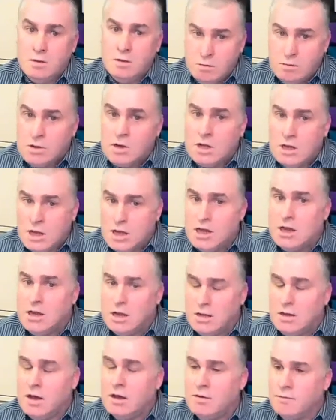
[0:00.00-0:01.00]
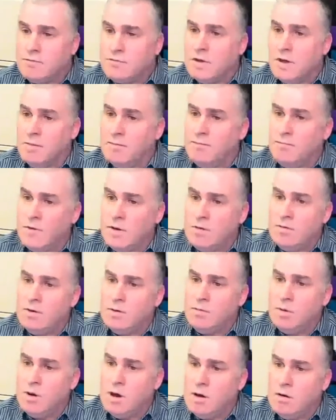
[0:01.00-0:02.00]
you clearly have done
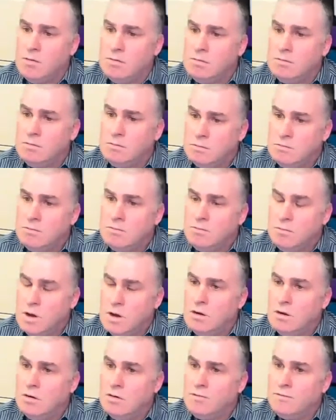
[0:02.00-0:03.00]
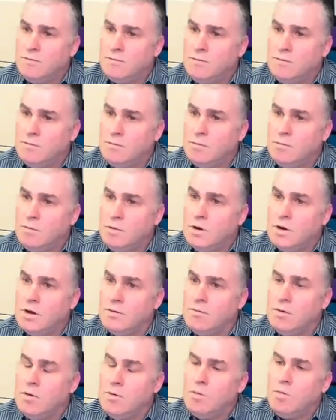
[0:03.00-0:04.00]
very well off,
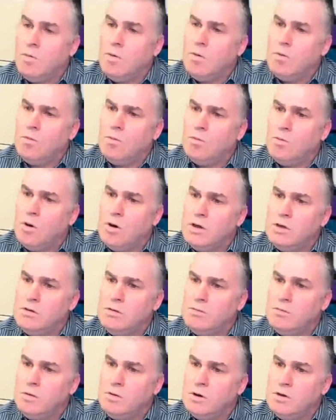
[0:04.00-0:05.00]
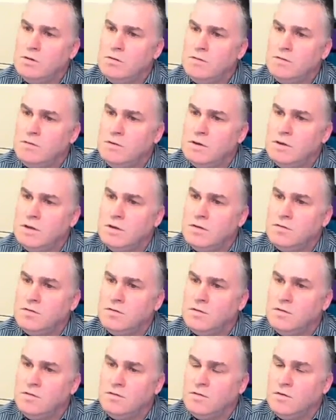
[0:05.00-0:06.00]
whatever. Why are you doing
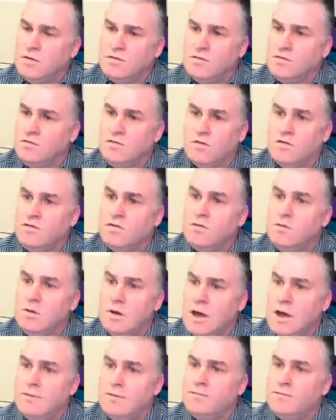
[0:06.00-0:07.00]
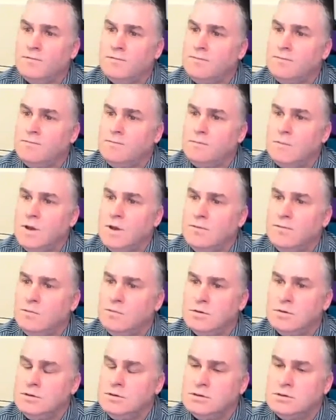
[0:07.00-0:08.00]
this? Is just you love
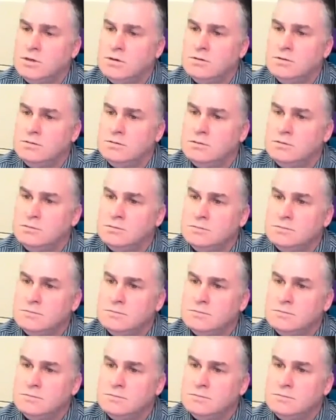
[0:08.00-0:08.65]
what you do?